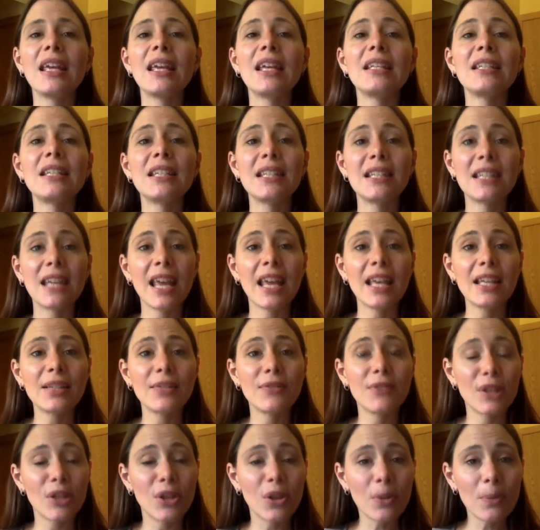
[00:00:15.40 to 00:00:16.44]
In
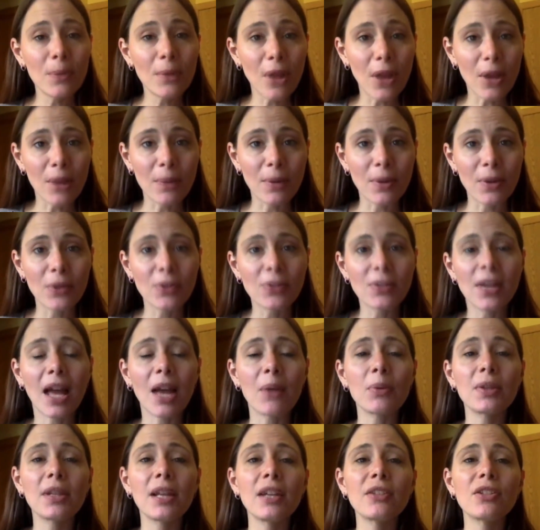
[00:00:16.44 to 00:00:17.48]
today's video blog post,
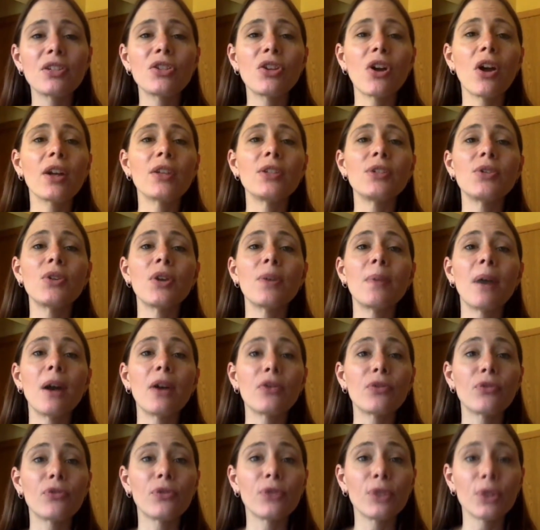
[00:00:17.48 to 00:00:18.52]
I would like to talk to you
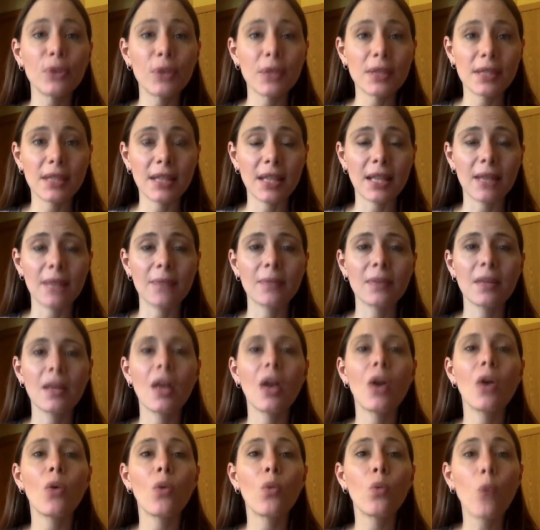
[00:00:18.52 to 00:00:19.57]
about fluency.
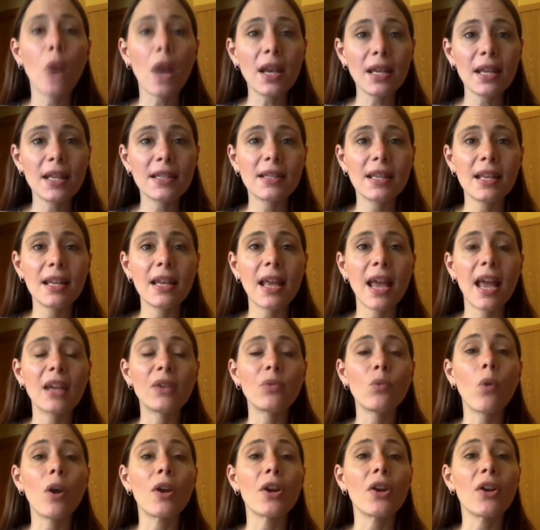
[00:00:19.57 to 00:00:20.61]
What is it,
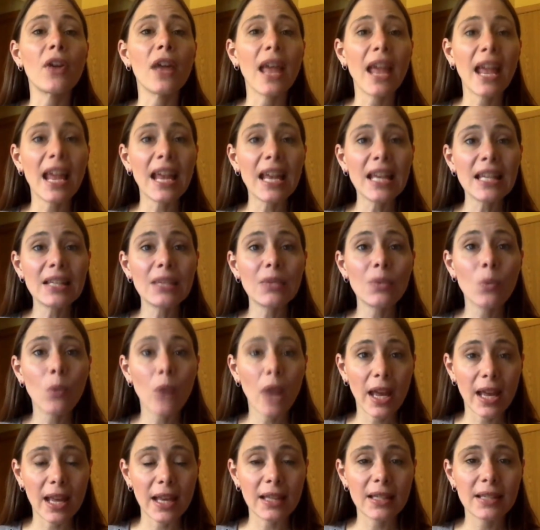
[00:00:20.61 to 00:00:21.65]
and what are 8
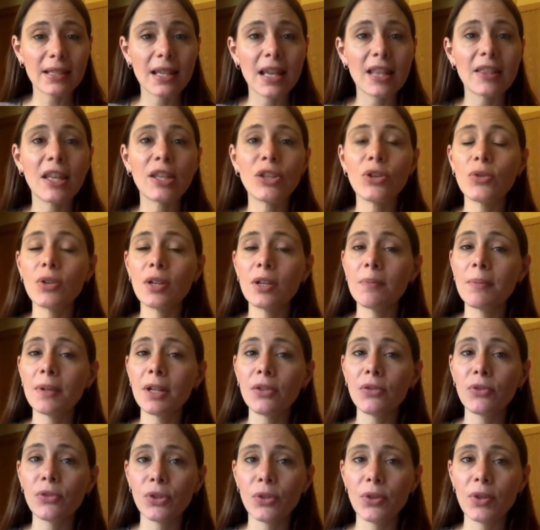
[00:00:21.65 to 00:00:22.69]
ways that you can
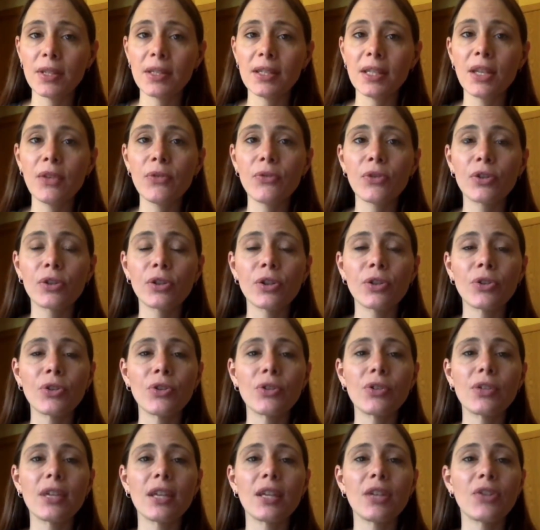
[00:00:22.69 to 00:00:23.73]
build fluency for
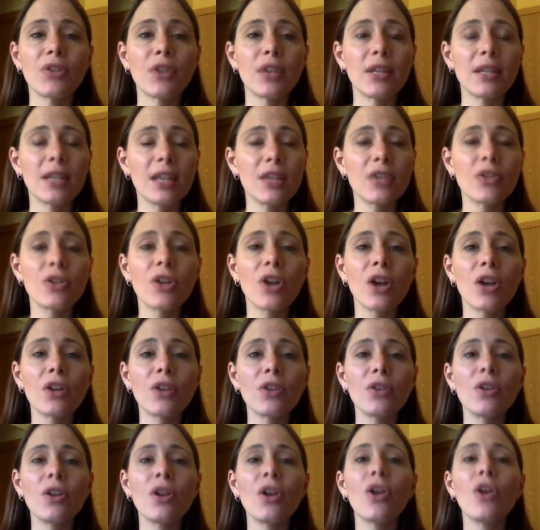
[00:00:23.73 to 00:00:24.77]
learners in grade
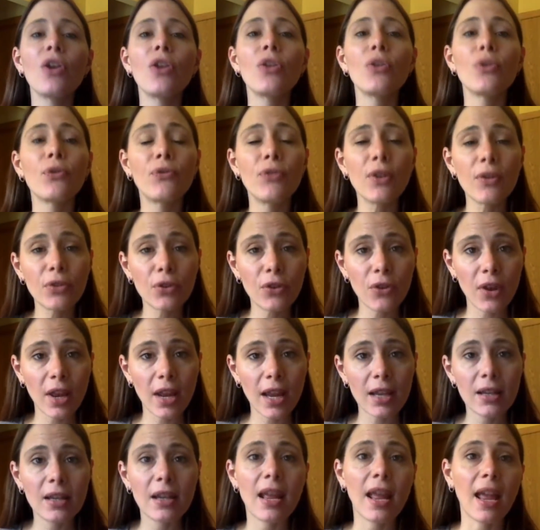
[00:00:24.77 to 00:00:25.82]
kindergarten through 5th
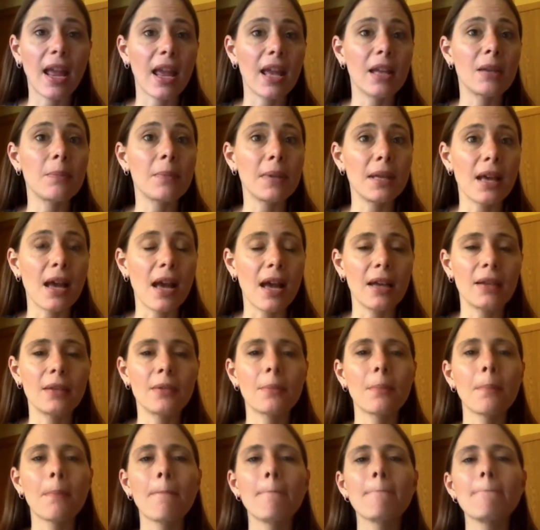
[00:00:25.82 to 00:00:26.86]
grade and beyond?
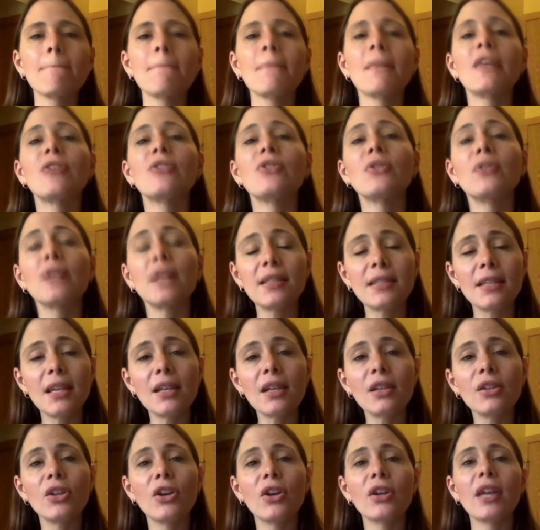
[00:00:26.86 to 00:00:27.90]
So let's
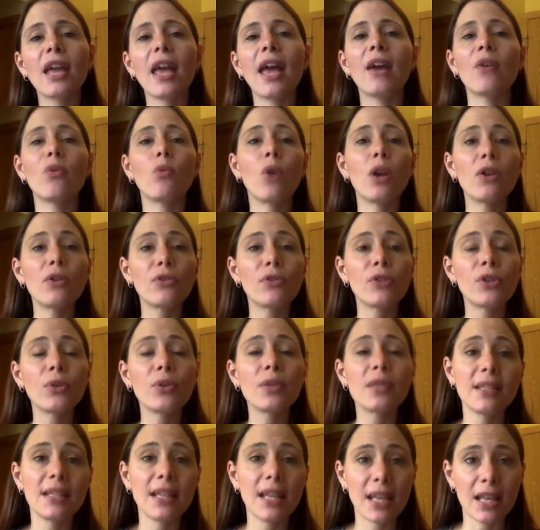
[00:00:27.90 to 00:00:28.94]
take a look at what
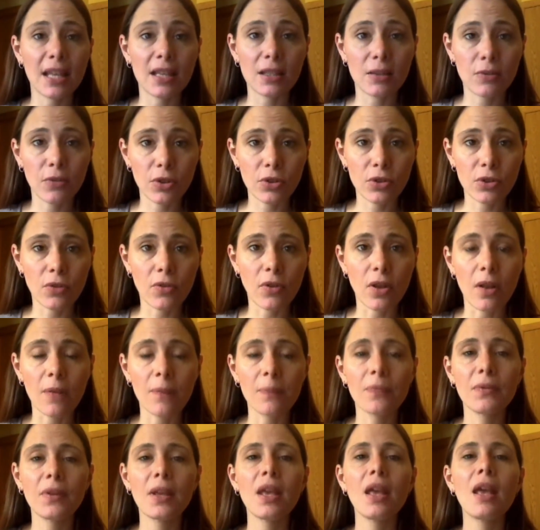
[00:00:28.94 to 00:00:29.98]
fluency is, first of all.
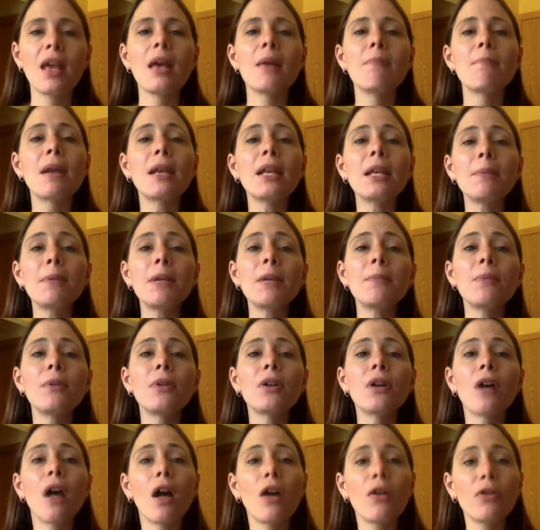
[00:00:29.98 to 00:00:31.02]
Many
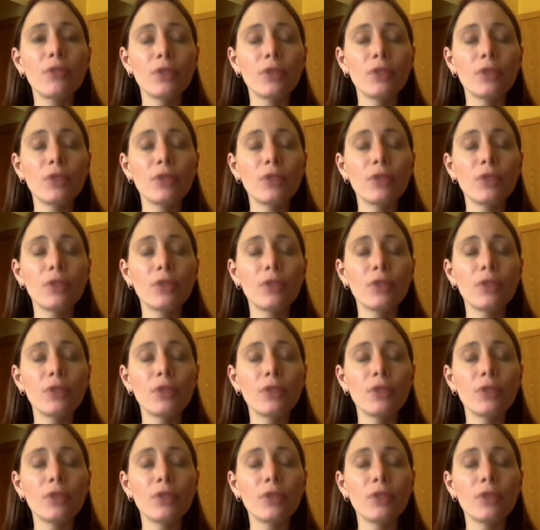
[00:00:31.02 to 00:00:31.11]
people call